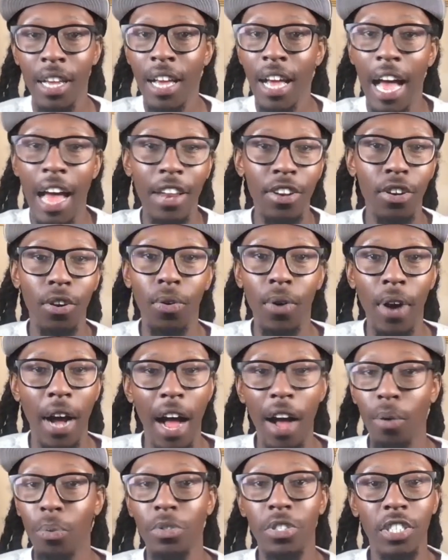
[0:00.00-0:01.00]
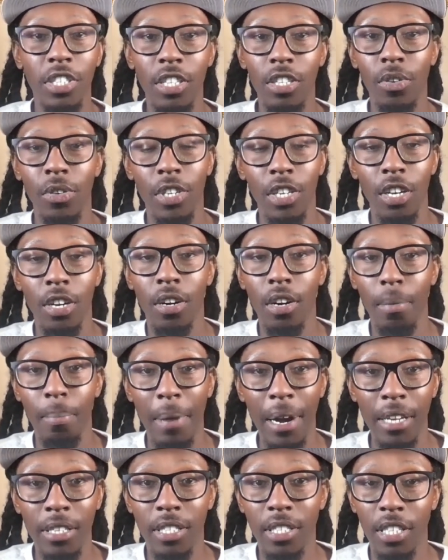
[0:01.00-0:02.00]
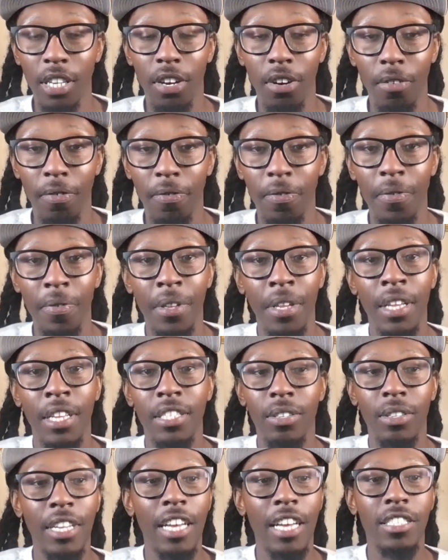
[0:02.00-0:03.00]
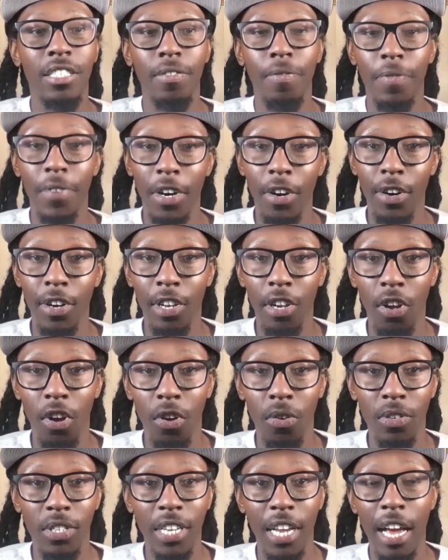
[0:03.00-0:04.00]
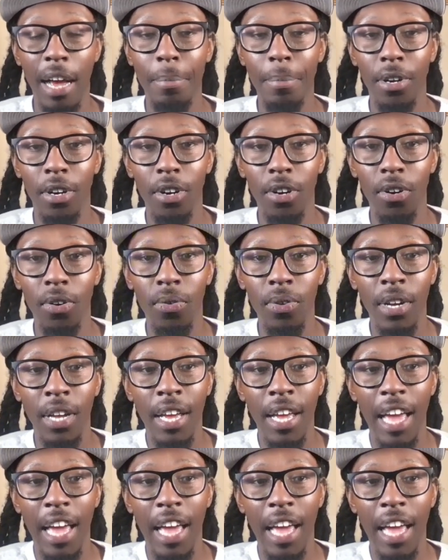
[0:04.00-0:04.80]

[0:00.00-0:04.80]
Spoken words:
I know I was still young myself, so that's a very long time ago.